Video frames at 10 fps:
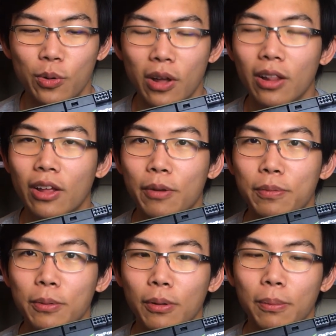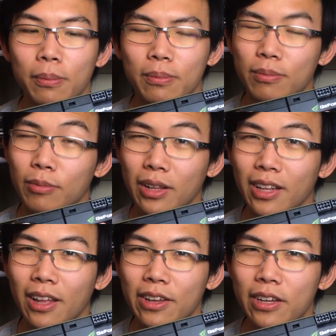not a lot of people really
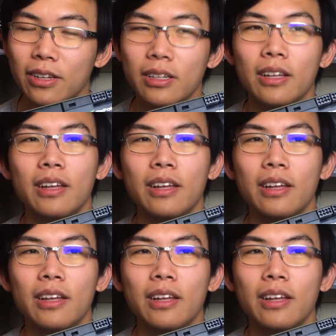like it.